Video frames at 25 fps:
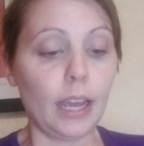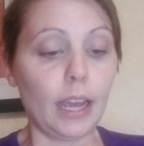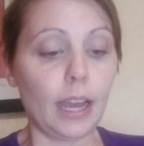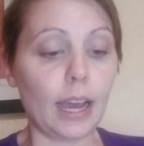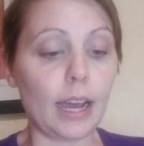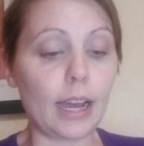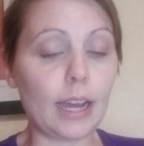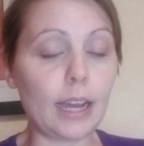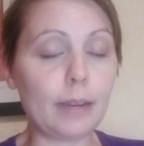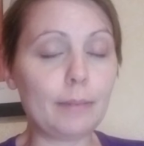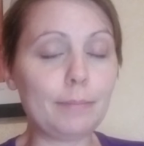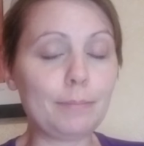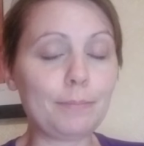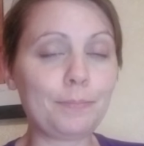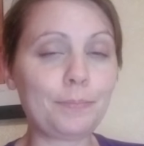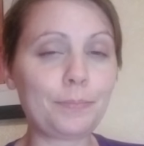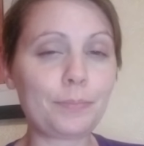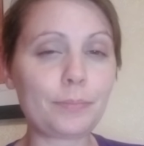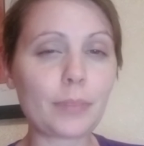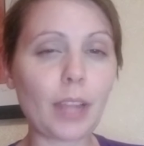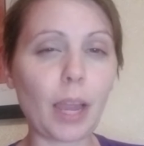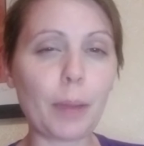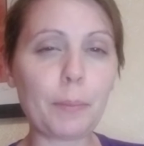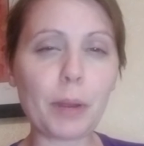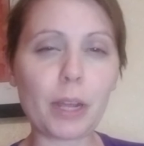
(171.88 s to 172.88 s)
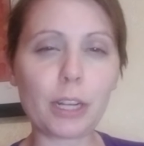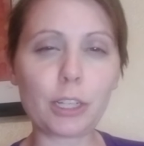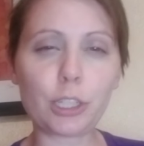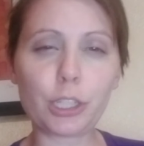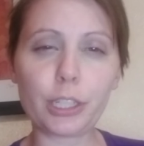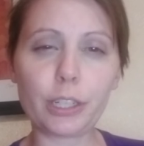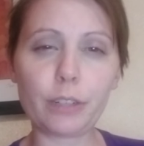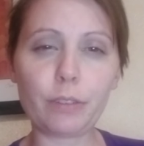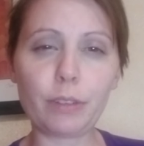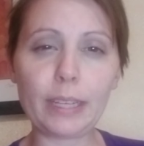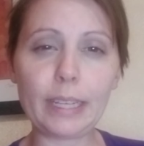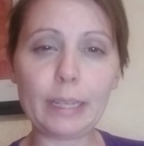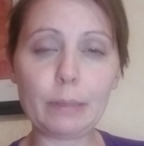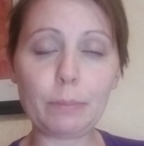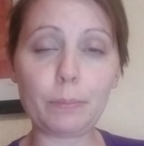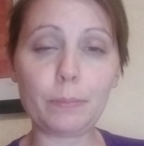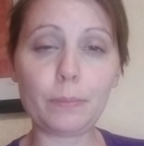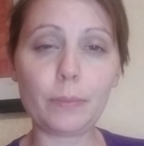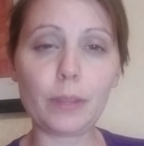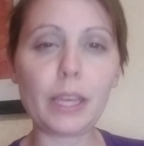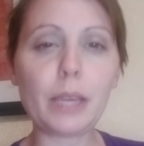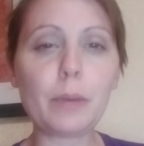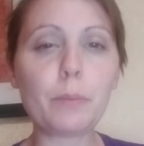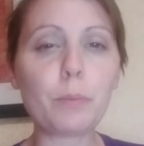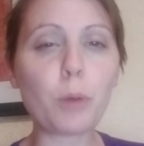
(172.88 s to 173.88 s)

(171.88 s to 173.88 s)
Um, I'm not sure if he he